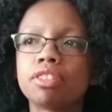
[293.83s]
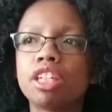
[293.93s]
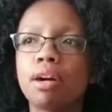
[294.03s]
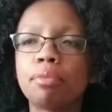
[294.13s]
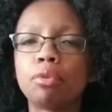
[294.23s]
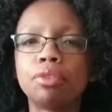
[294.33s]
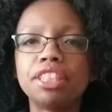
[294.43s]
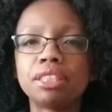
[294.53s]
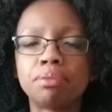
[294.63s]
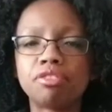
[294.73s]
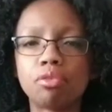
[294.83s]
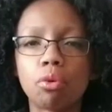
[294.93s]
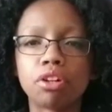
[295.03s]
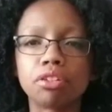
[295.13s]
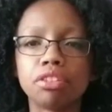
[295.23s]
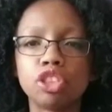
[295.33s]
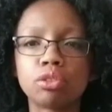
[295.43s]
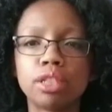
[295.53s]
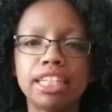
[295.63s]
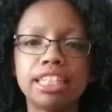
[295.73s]
couple weeks before the
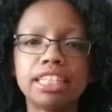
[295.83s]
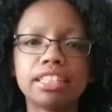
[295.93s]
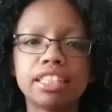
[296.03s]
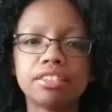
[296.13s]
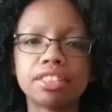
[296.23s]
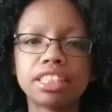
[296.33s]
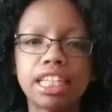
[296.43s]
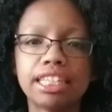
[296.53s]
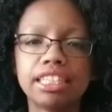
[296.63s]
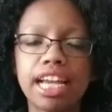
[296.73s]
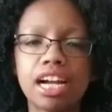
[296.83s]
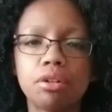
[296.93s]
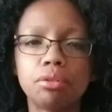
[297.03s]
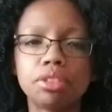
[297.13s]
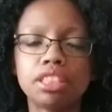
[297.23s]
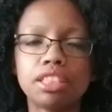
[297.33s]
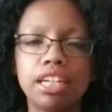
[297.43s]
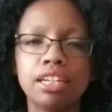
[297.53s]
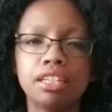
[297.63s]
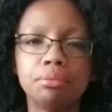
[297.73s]
training, they'll send out
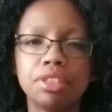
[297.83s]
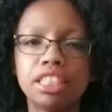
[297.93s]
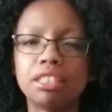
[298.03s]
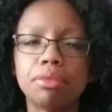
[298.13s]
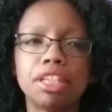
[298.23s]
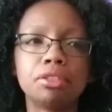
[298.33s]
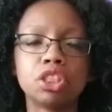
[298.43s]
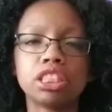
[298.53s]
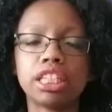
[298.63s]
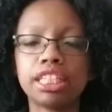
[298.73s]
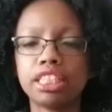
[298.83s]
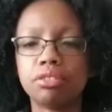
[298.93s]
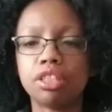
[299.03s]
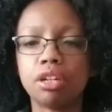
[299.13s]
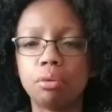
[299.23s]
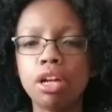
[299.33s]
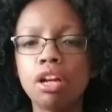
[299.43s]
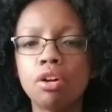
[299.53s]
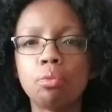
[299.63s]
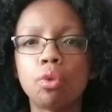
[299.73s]
an email just letting you know
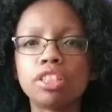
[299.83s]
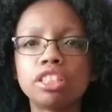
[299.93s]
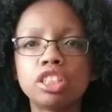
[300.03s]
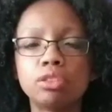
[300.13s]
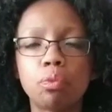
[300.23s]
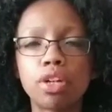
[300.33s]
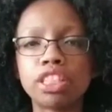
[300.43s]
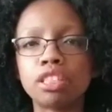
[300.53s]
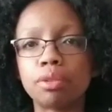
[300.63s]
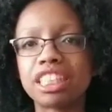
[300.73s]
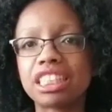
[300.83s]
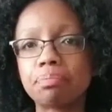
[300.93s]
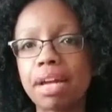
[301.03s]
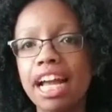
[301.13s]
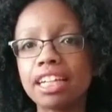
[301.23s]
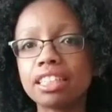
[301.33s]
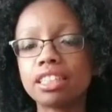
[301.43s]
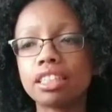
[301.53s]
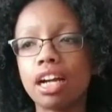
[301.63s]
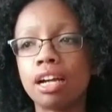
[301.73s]
what to
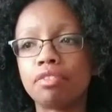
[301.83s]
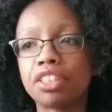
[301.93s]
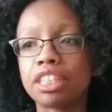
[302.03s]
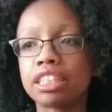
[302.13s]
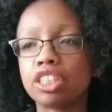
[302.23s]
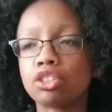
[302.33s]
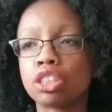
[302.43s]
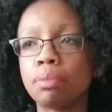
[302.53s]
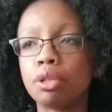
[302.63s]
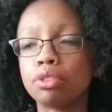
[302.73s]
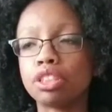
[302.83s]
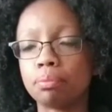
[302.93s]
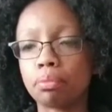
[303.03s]
expect, everything that you're supposed to